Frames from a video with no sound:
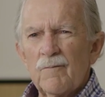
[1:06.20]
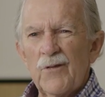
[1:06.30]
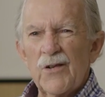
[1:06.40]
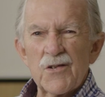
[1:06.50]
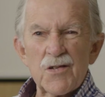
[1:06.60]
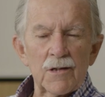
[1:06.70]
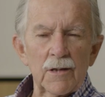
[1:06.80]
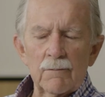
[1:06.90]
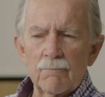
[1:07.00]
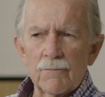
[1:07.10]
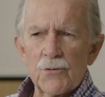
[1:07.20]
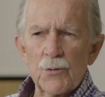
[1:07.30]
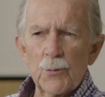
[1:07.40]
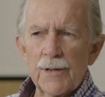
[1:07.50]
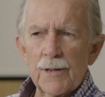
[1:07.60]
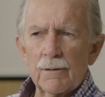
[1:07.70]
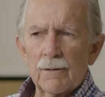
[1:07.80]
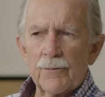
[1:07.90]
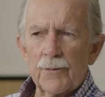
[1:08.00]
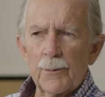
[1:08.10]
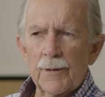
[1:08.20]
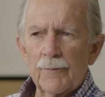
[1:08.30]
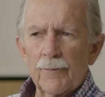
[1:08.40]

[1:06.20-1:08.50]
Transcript: variously 2 week, 3 week,